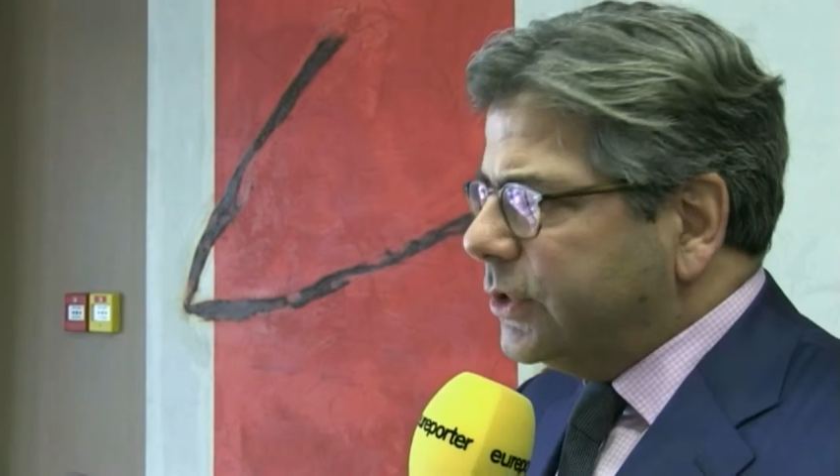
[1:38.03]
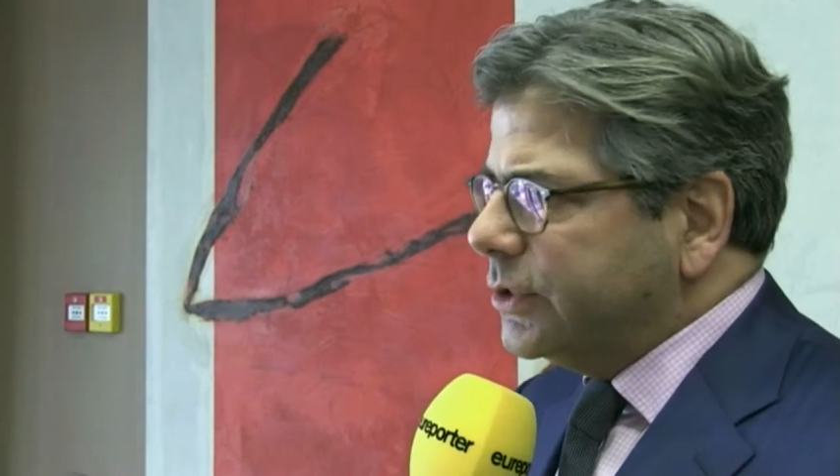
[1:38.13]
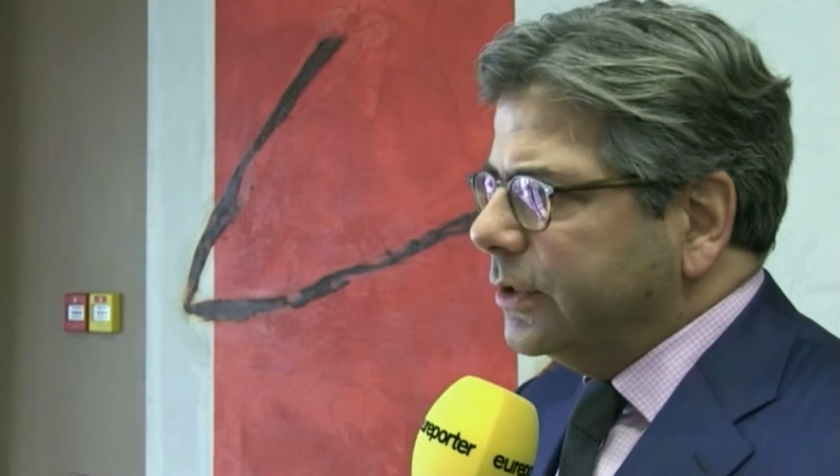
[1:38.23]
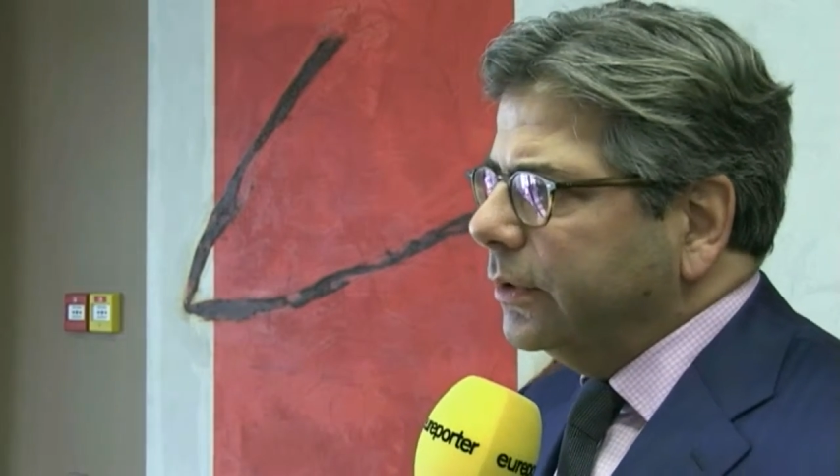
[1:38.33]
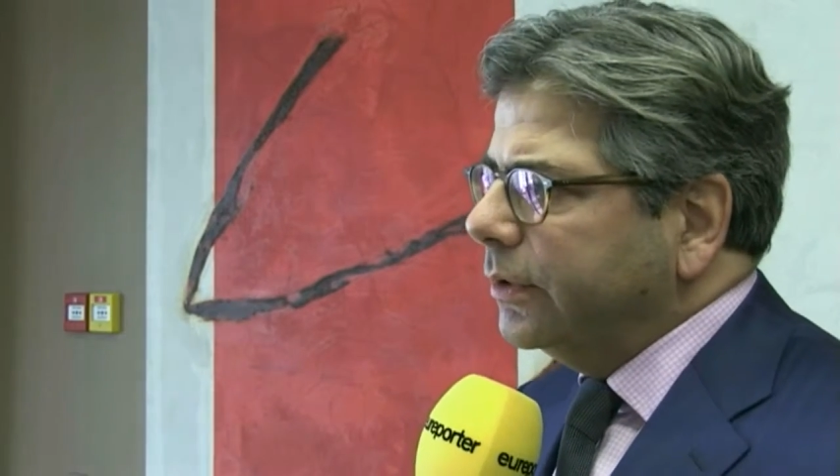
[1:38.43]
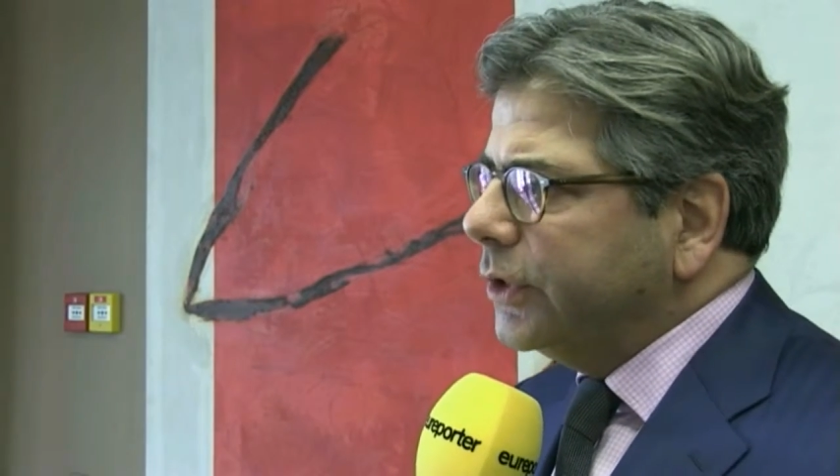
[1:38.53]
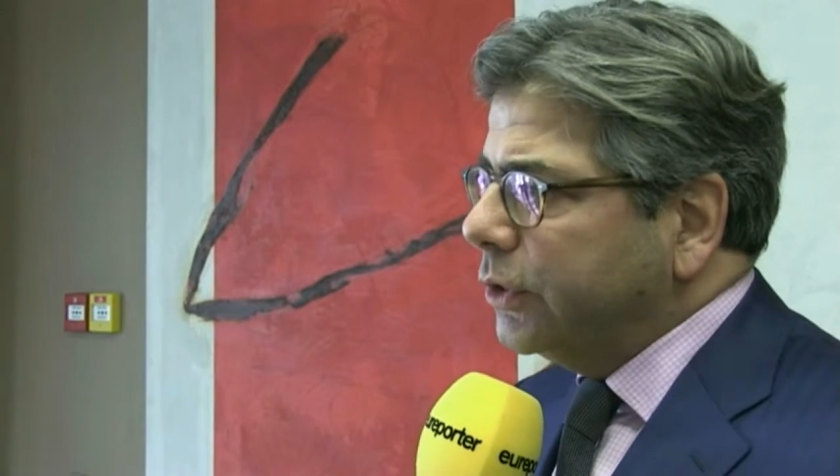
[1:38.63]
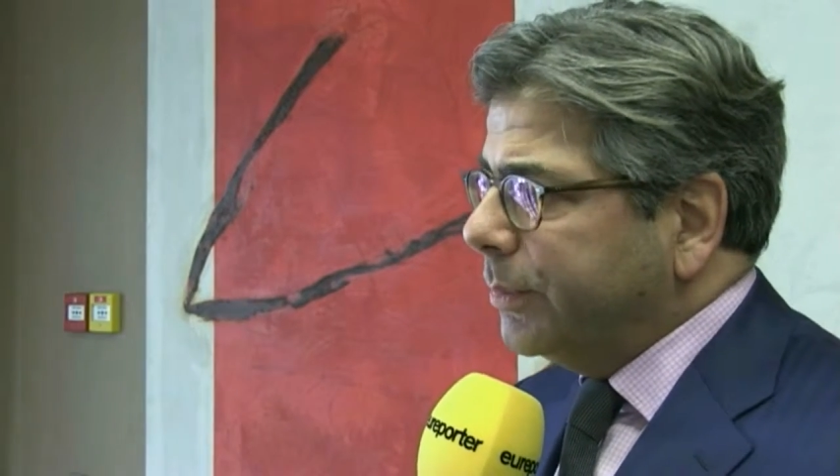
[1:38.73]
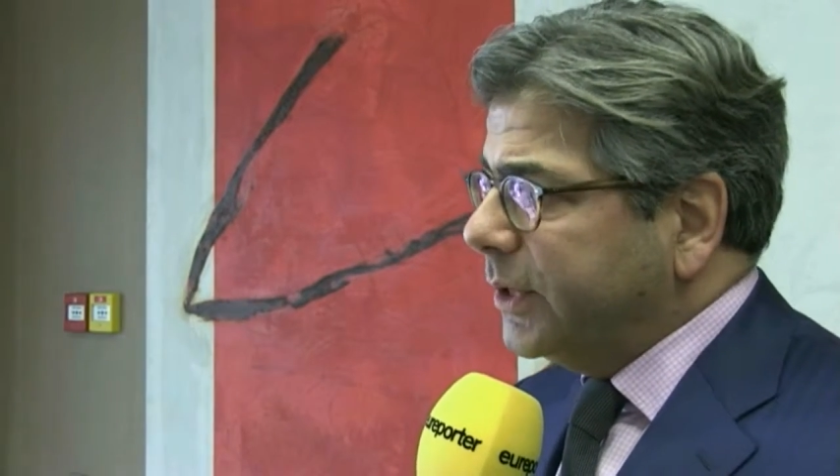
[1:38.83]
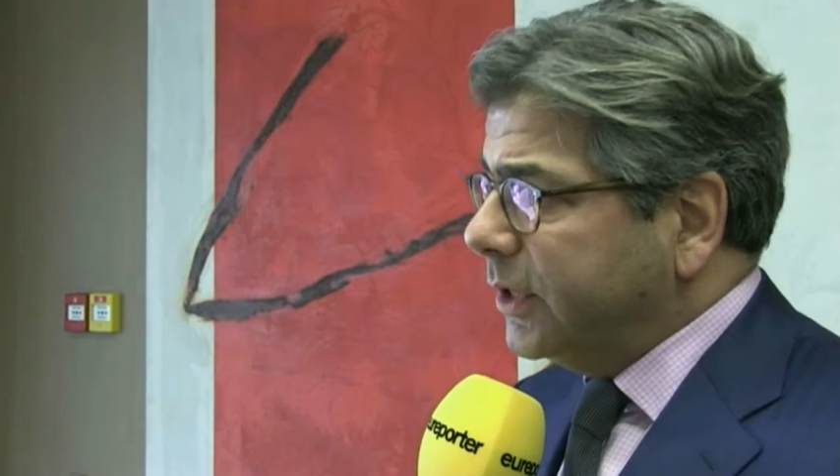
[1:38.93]
internal
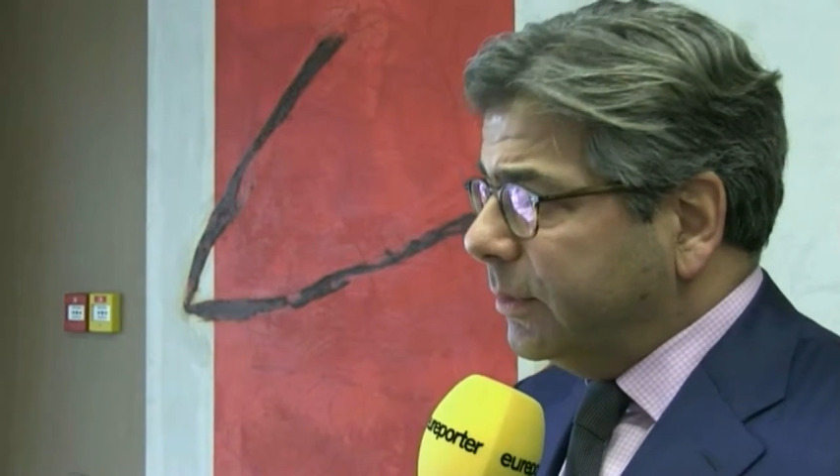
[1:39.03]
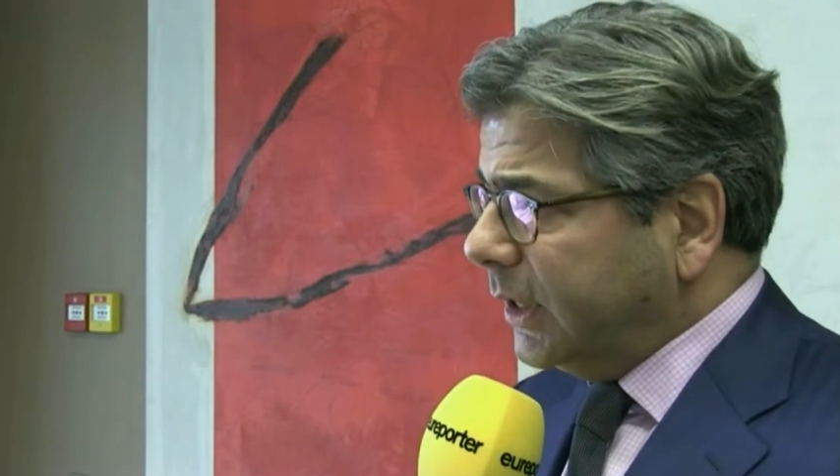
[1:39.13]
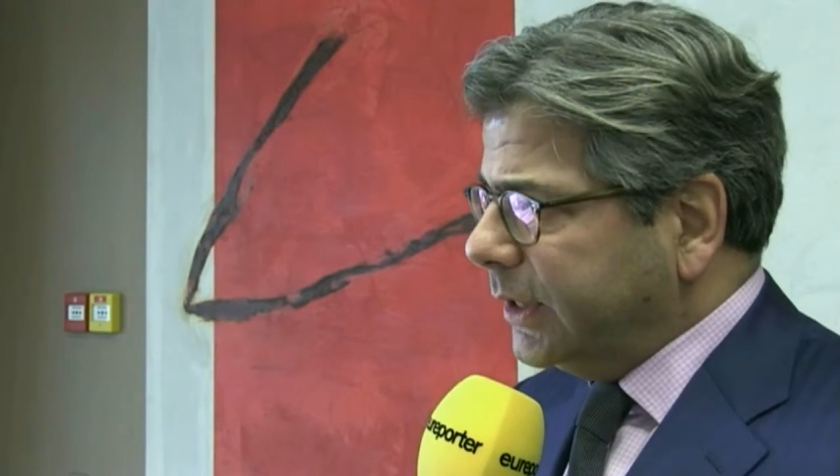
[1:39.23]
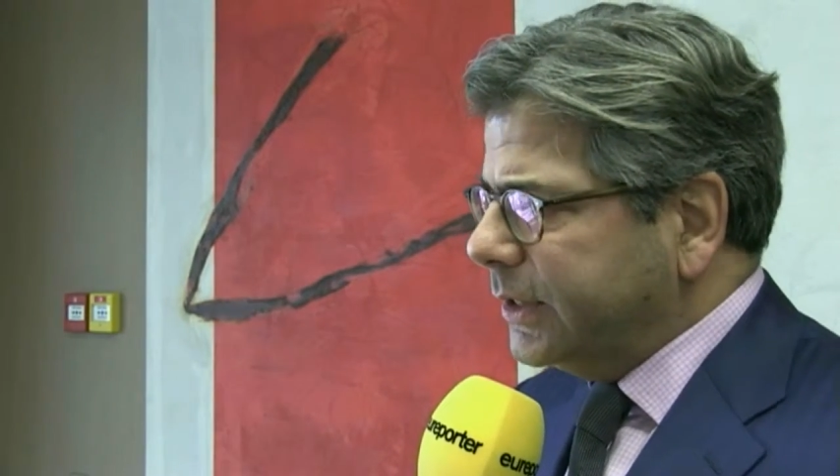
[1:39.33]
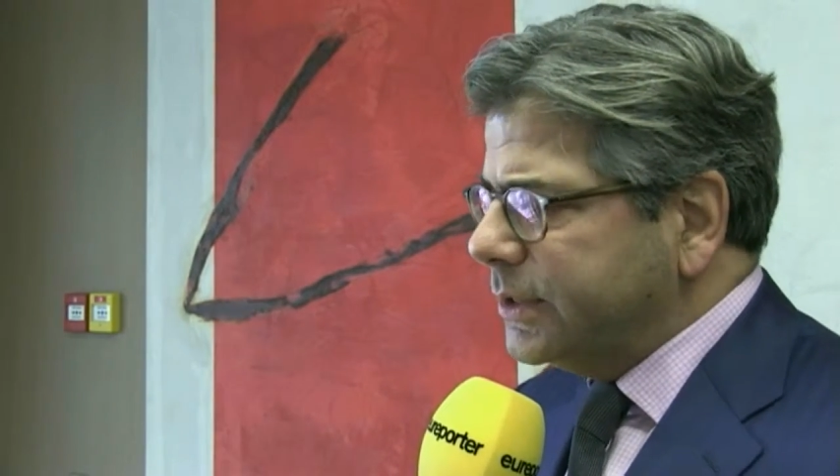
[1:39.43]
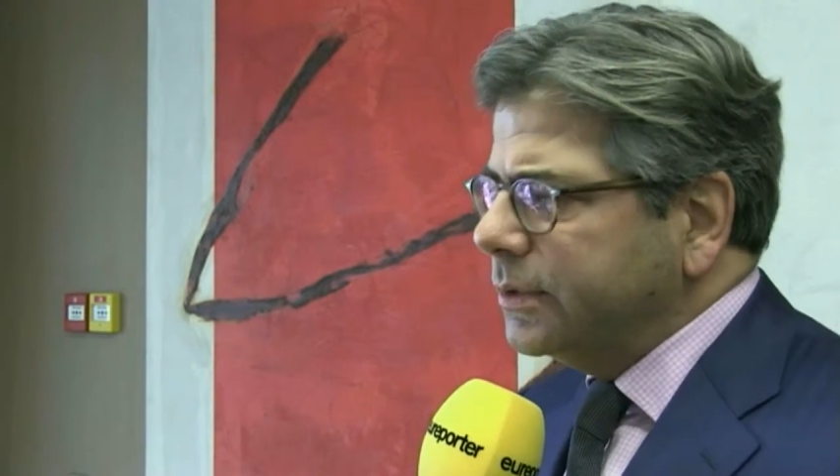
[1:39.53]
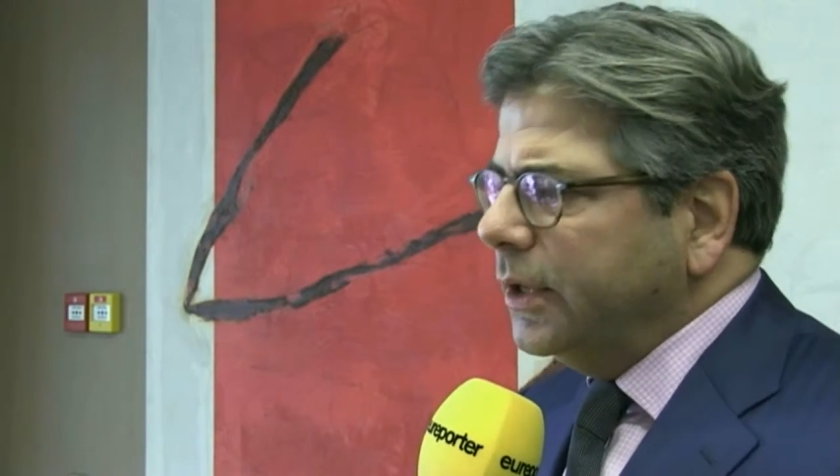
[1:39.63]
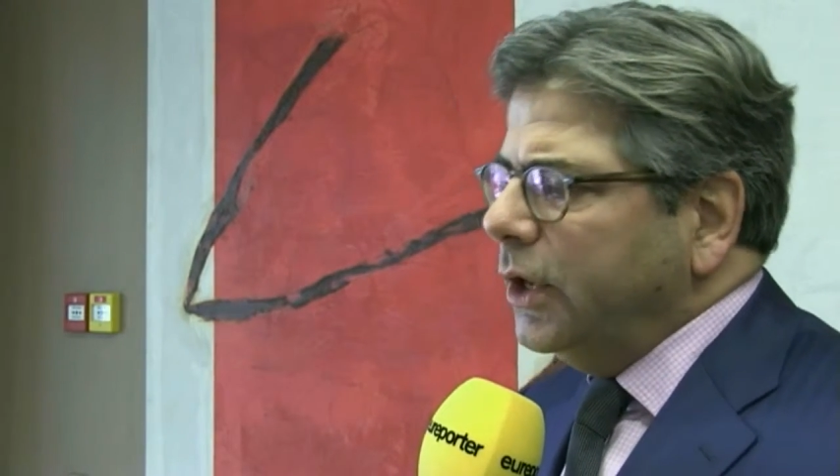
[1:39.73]
European market.